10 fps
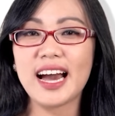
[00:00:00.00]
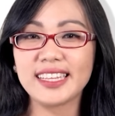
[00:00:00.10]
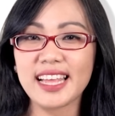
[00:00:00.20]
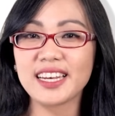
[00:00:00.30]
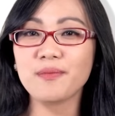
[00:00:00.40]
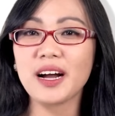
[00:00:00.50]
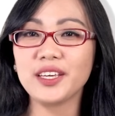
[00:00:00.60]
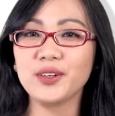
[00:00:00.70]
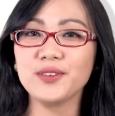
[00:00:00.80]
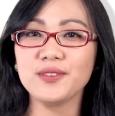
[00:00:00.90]
Handa na ba
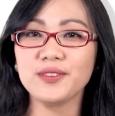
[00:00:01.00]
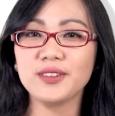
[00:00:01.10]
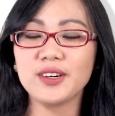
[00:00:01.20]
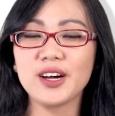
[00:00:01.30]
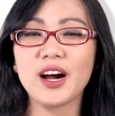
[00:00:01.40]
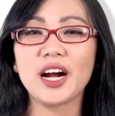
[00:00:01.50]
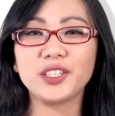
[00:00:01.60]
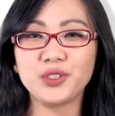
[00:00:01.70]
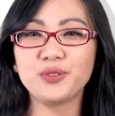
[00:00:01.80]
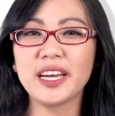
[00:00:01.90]
kayo? Are you